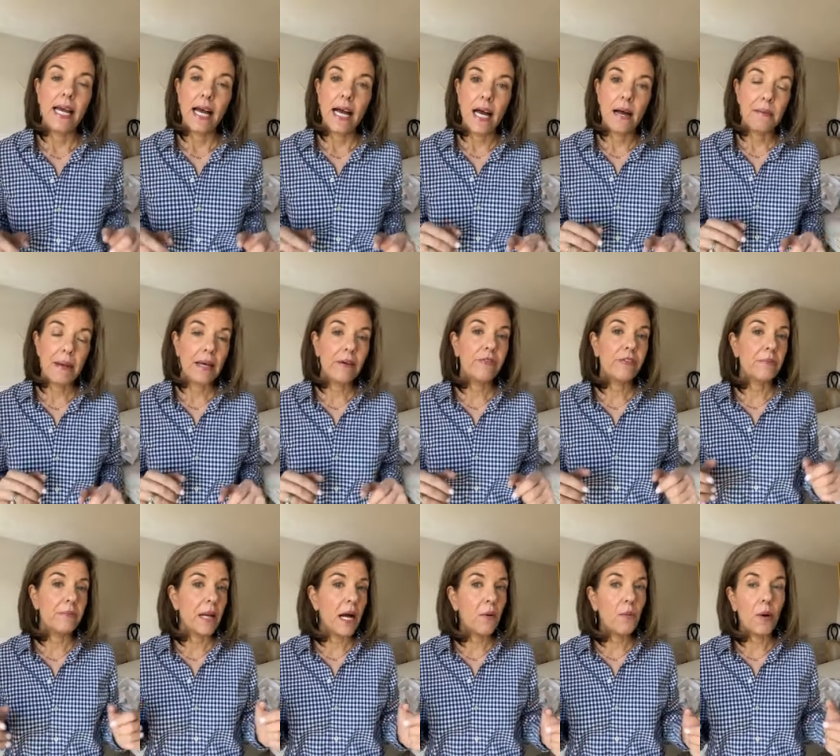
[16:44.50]
Um, and
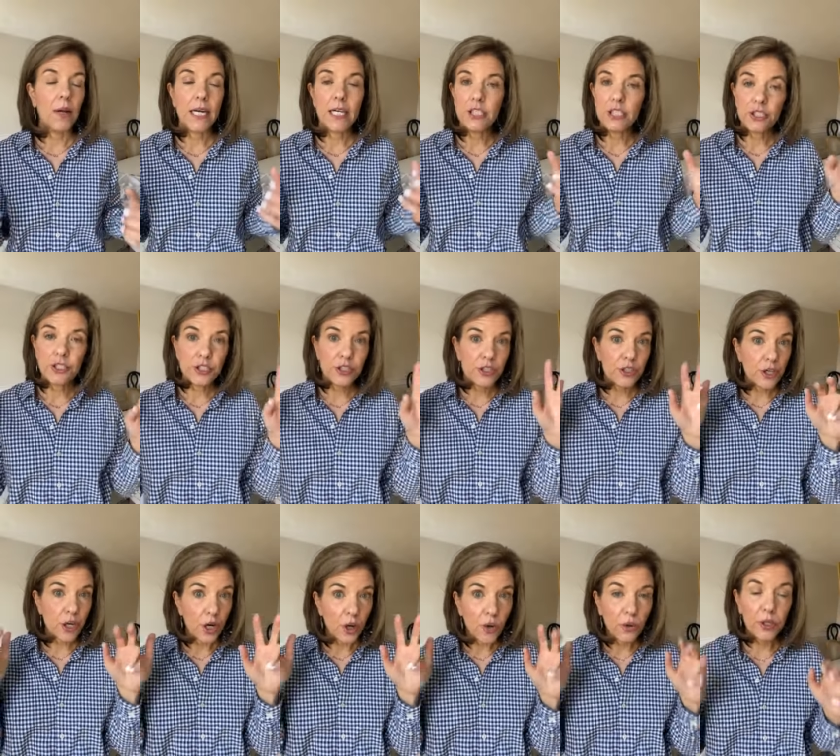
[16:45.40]
from not wanting to
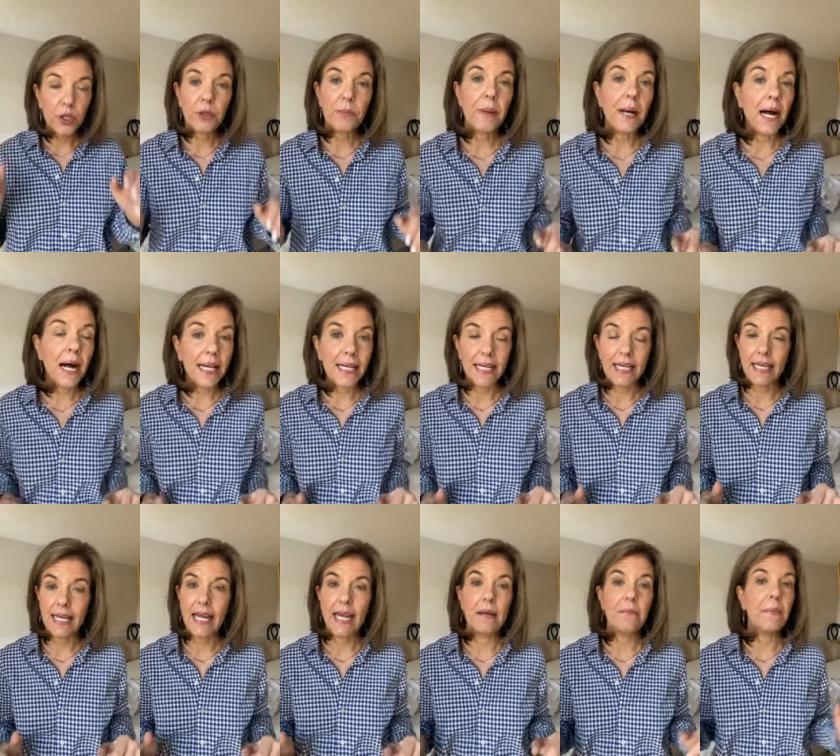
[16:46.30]
show your
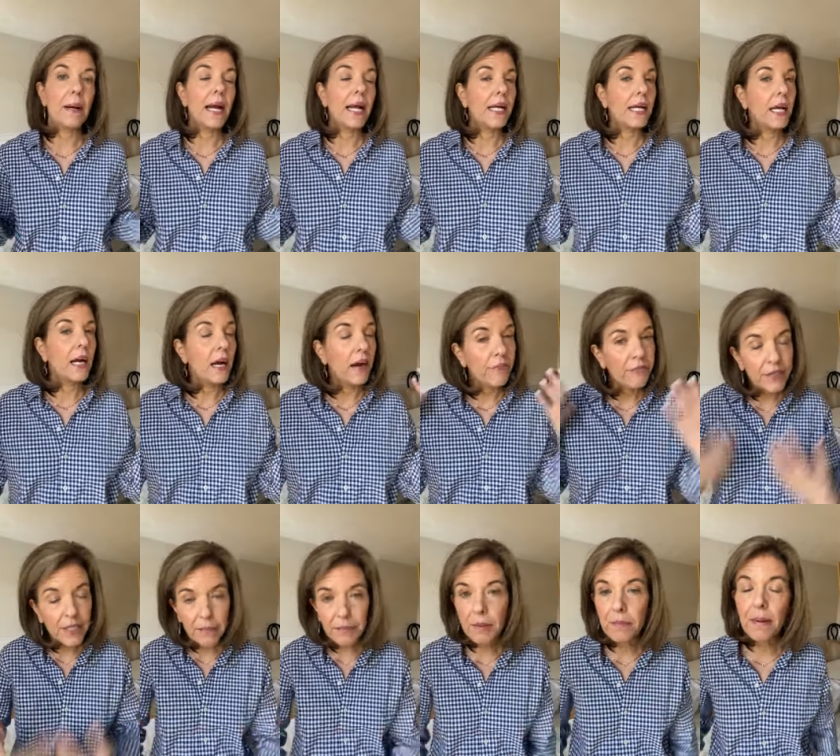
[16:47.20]
body. And by
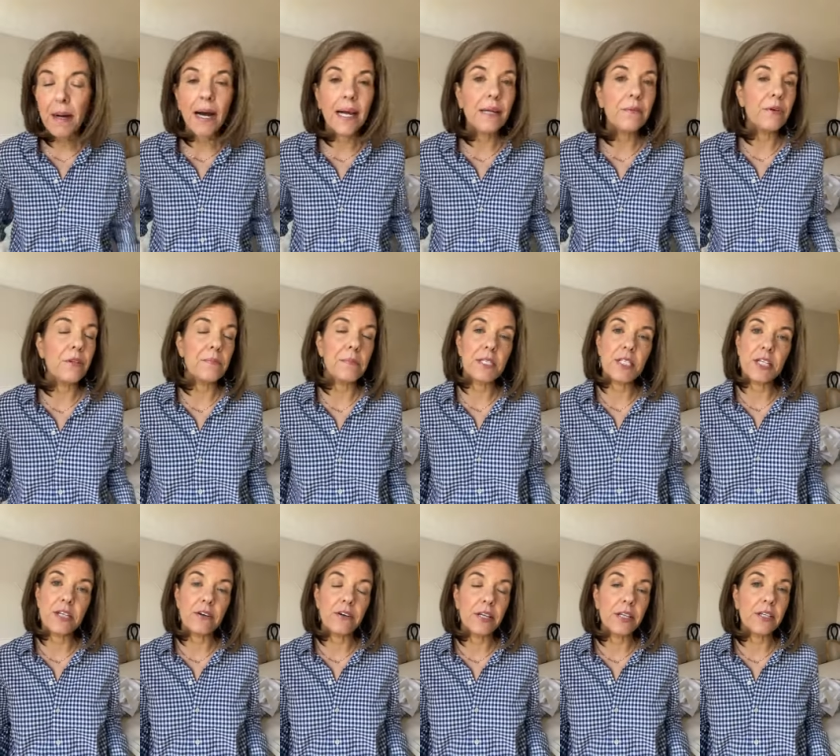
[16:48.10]
covering up your body with
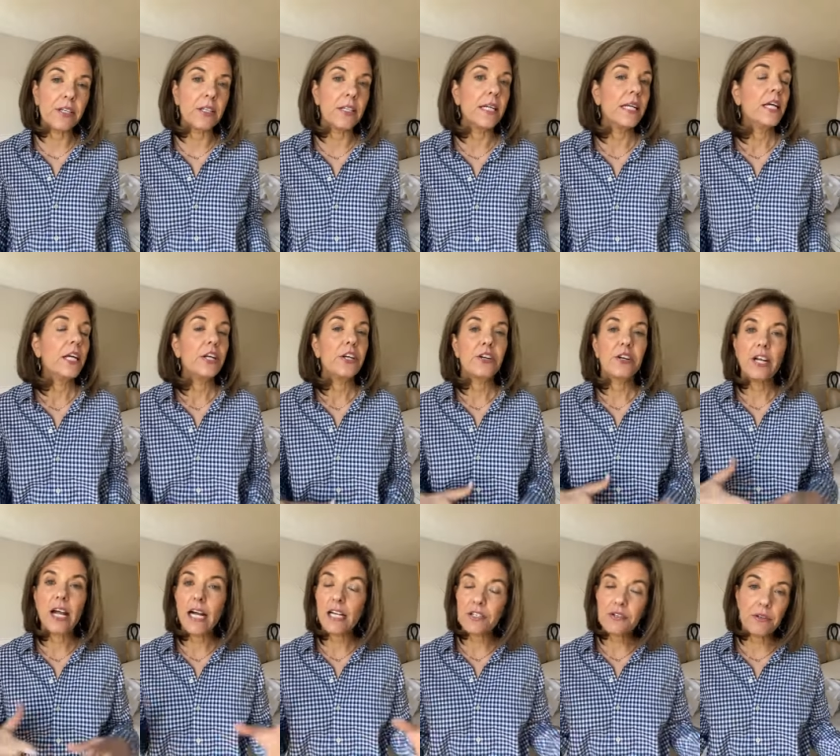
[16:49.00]
material, you're
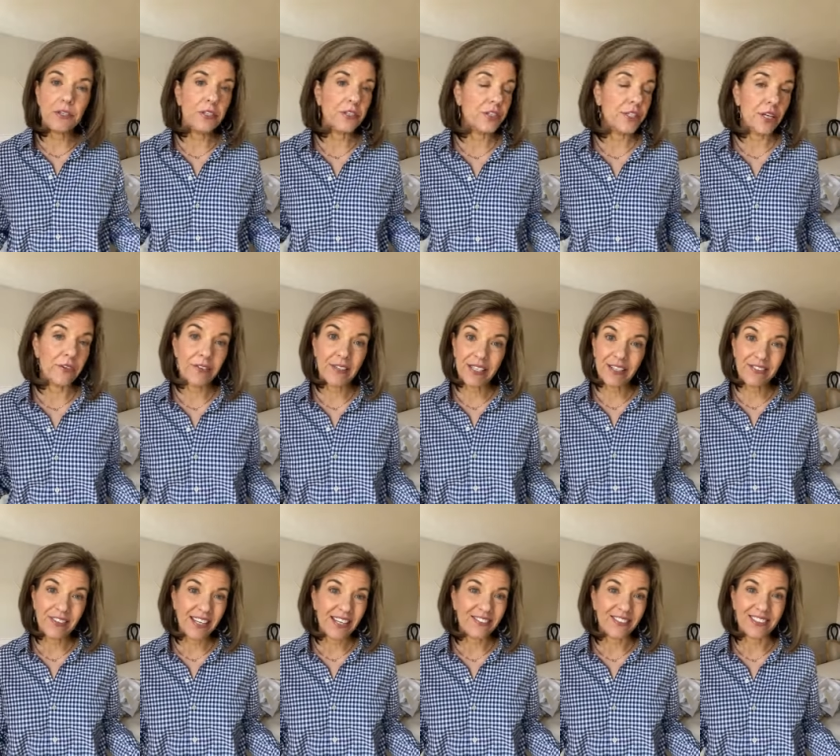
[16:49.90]
not doing yourself any
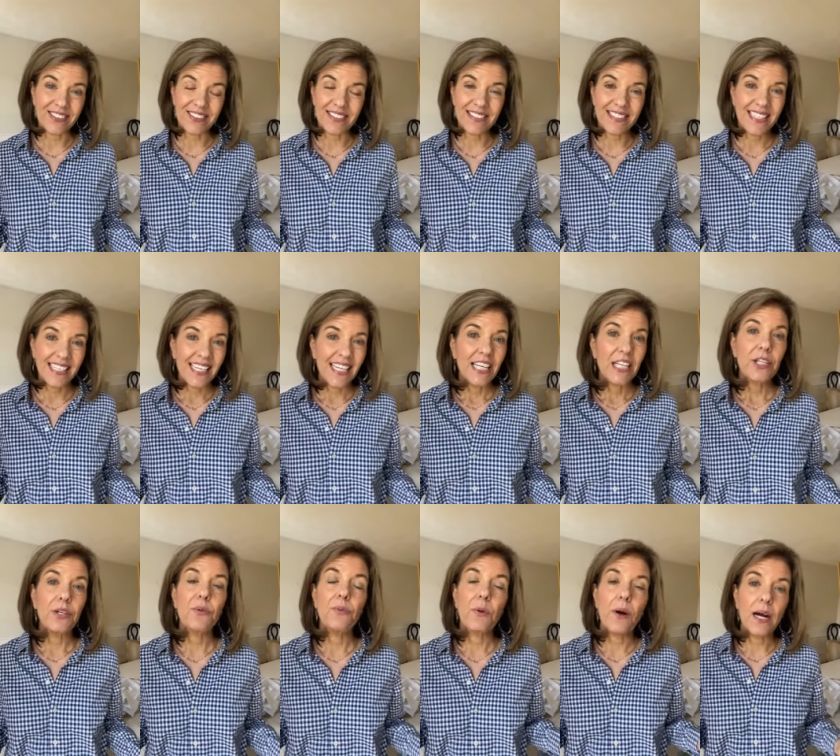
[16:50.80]
favors.
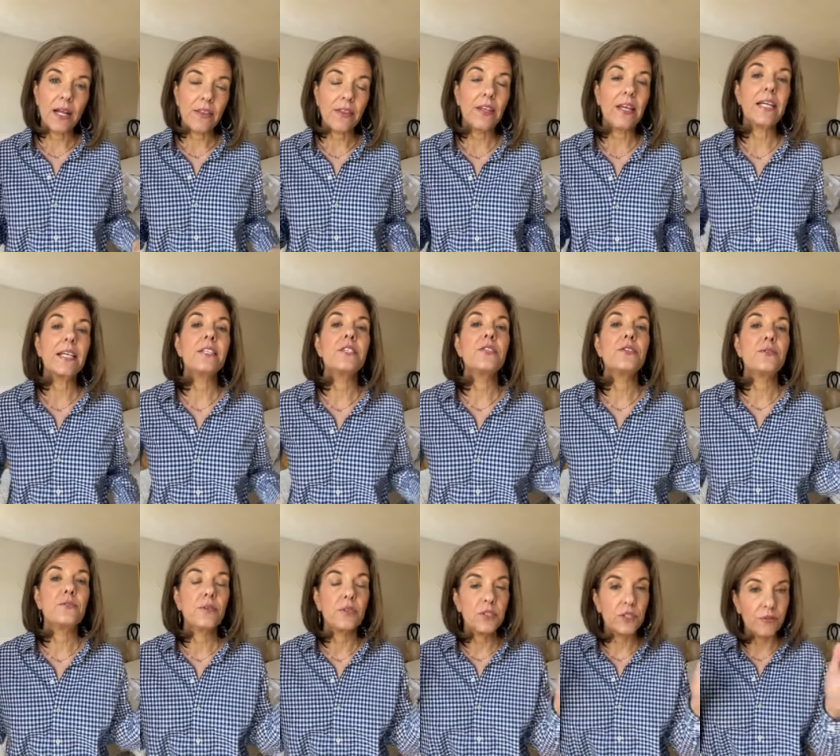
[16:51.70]
You want things
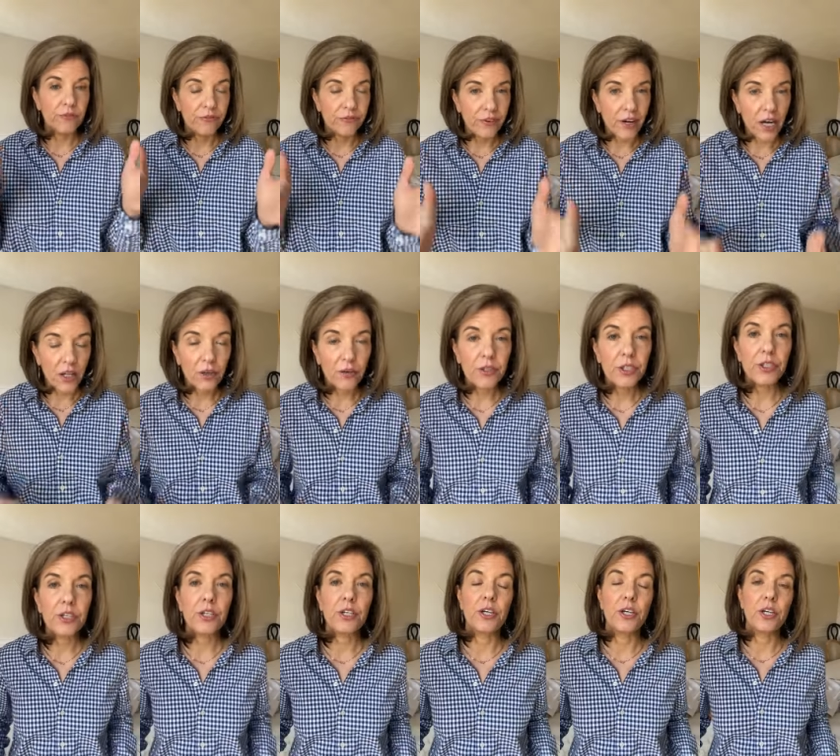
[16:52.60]
to, to follow
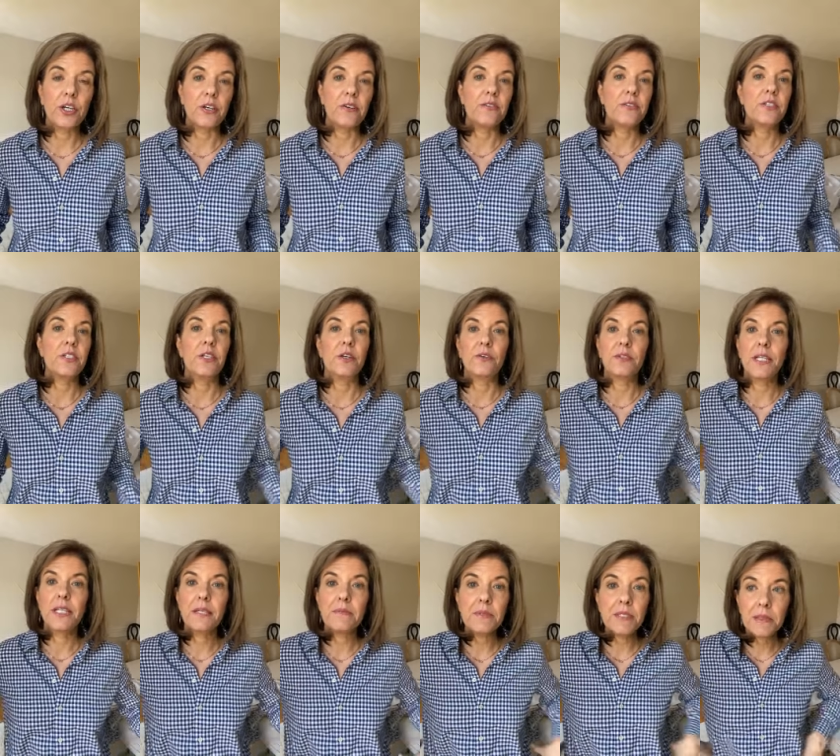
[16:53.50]
your curves. You don't
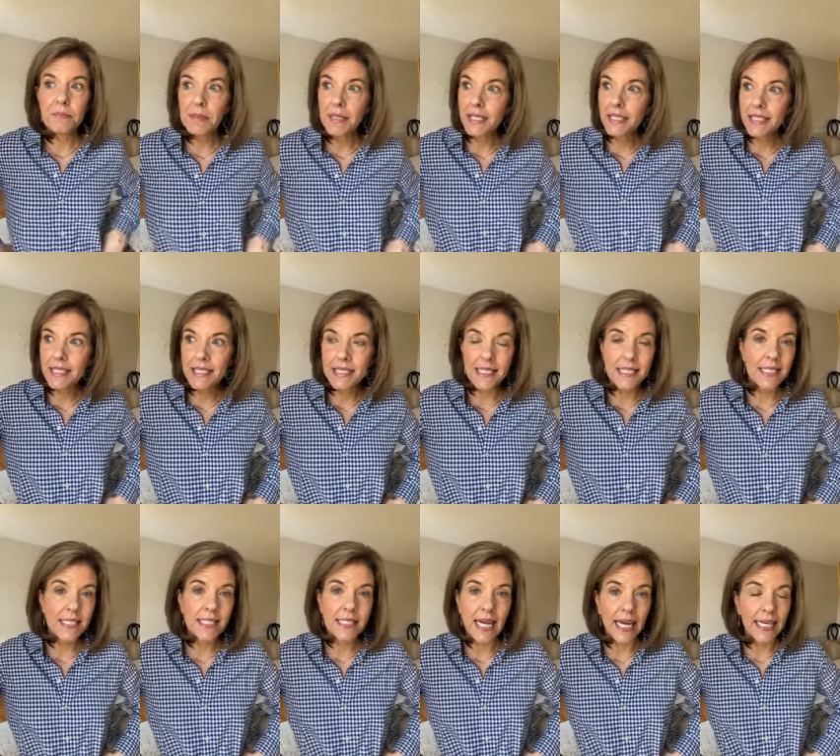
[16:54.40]
need them to be
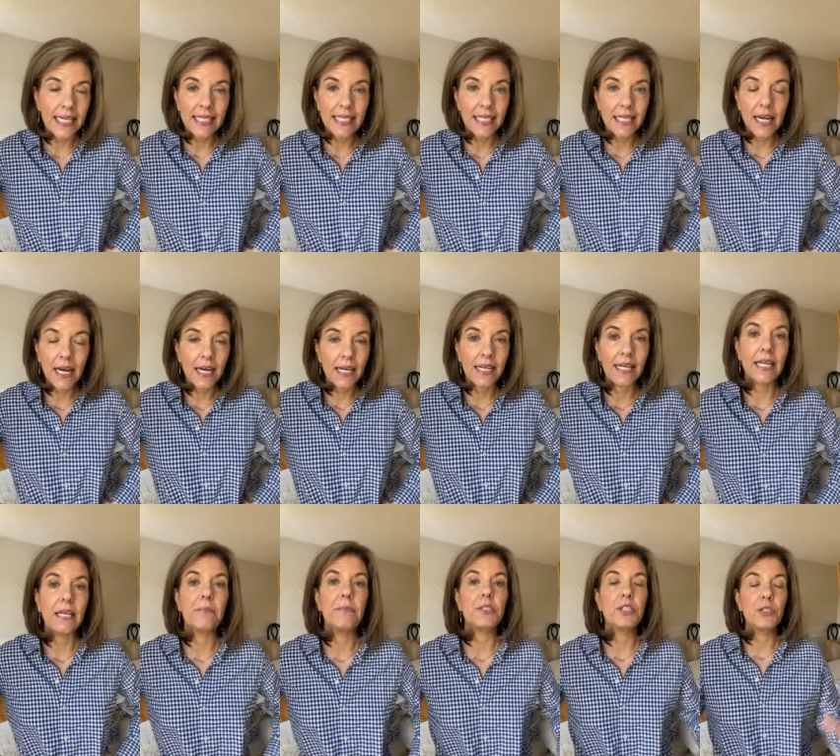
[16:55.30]
tight and
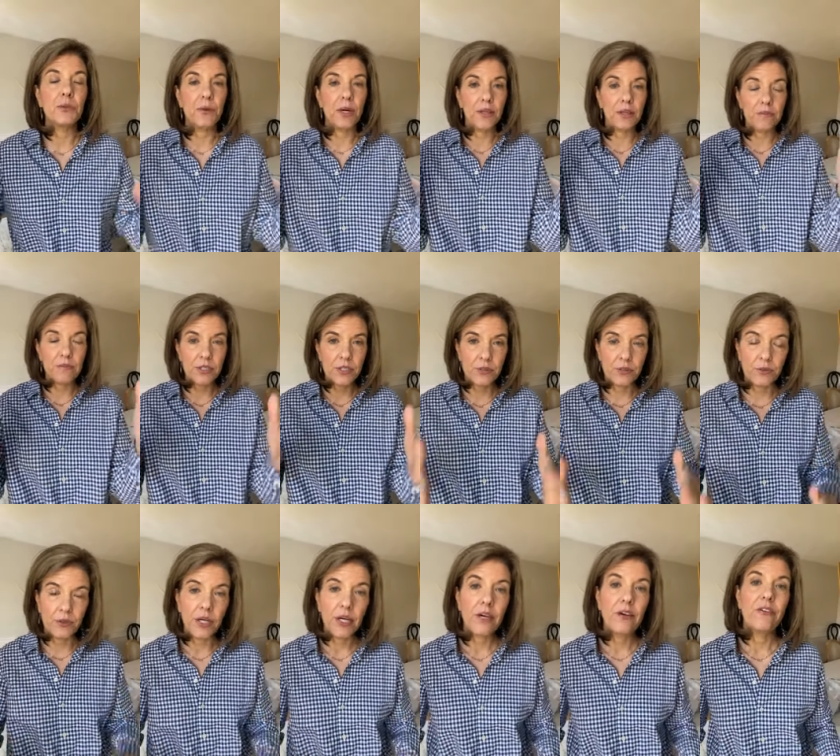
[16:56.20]
hugging, but you want them
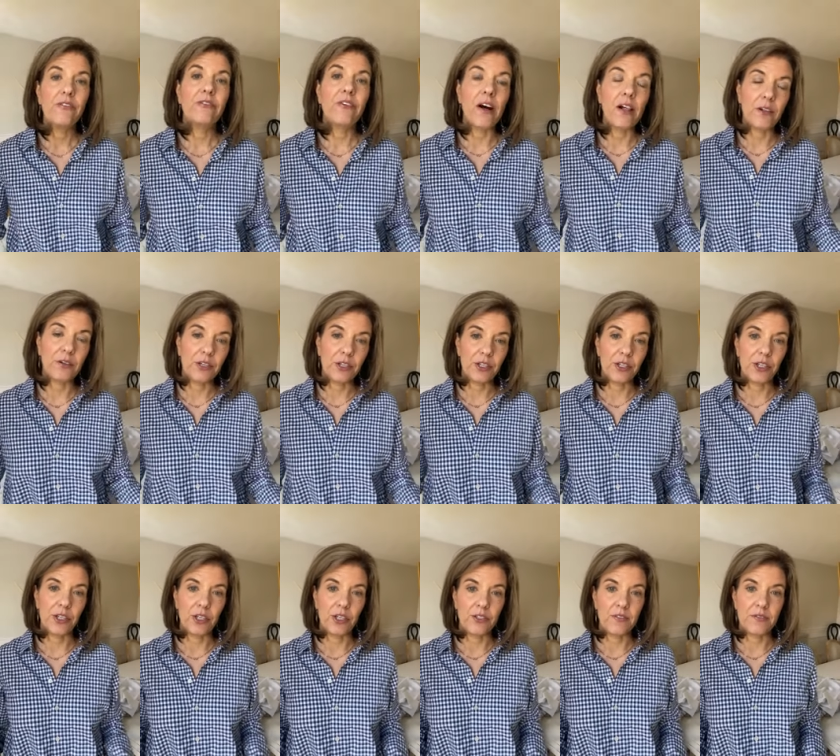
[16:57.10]
to follow your
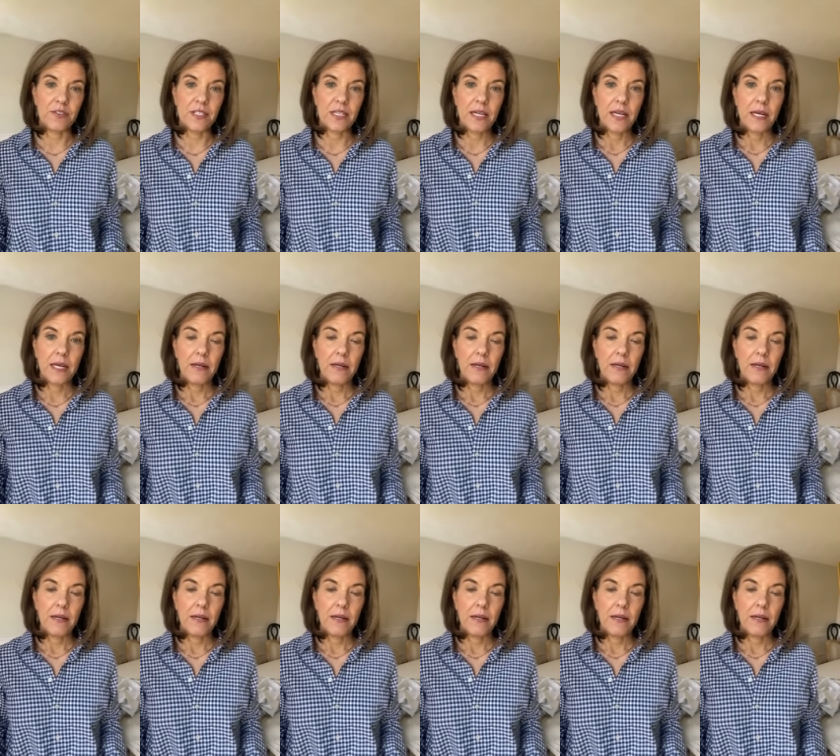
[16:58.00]
curves.